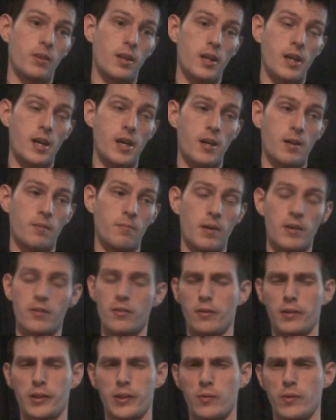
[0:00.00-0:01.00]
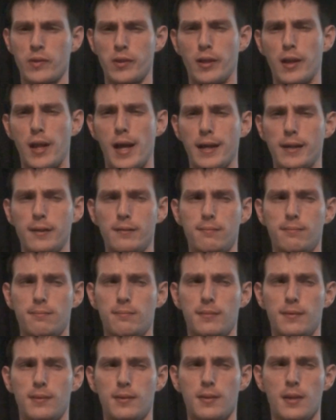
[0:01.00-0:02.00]
As long as it wasn't, like,
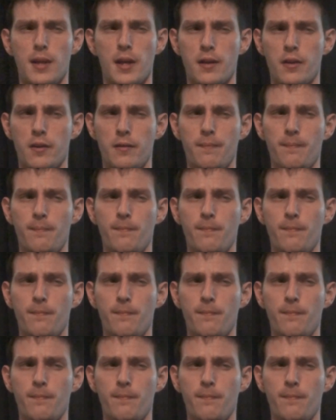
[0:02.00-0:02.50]
I don't know,